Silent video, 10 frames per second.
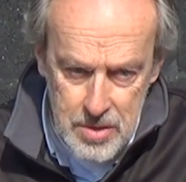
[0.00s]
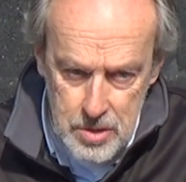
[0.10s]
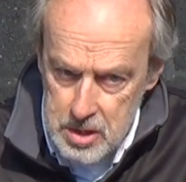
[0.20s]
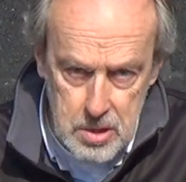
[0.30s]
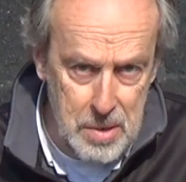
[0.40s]

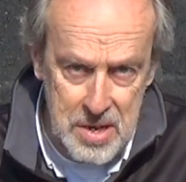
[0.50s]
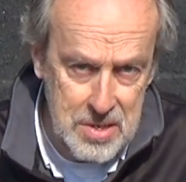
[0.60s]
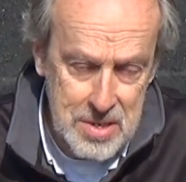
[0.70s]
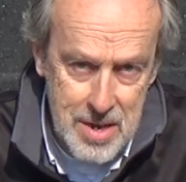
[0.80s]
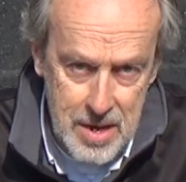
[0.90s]
This bike
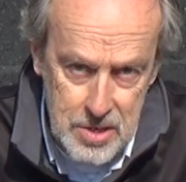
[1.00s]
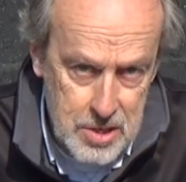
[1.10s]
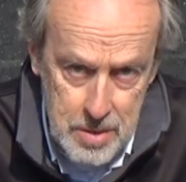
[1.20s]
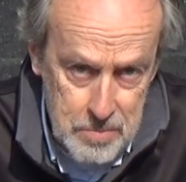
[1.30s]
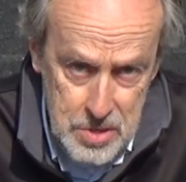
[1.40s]
didn't actually
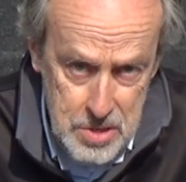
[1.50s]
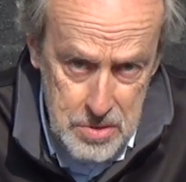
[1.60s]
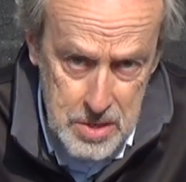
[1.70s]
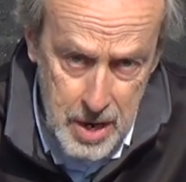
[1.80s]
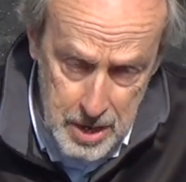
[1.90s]
come to
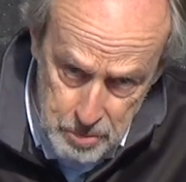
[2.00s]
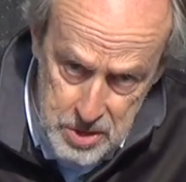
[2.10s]
the UK.